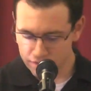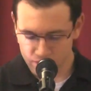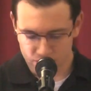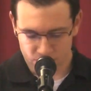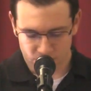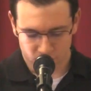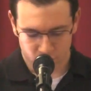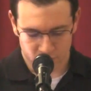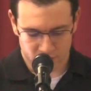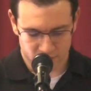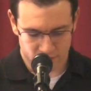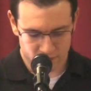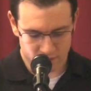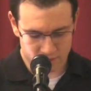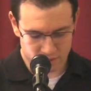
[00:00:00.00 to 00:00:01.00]
Uh, if we
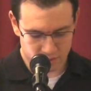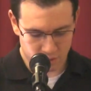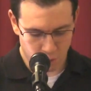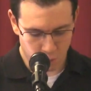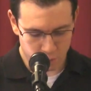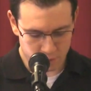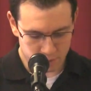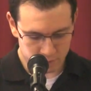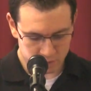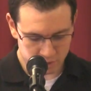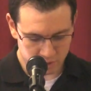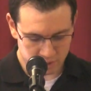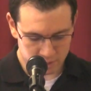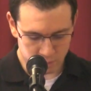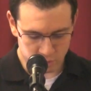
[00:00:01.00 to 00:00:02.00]
could open up
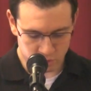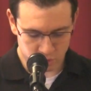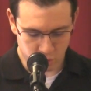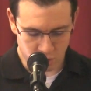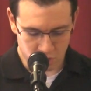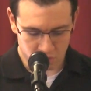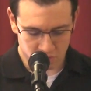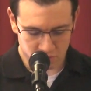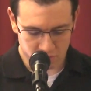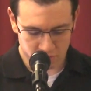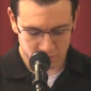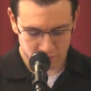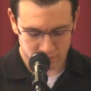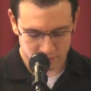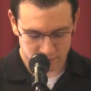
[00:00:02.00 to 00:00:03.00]
to Hebrews
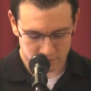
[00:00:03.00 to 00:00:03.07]
12,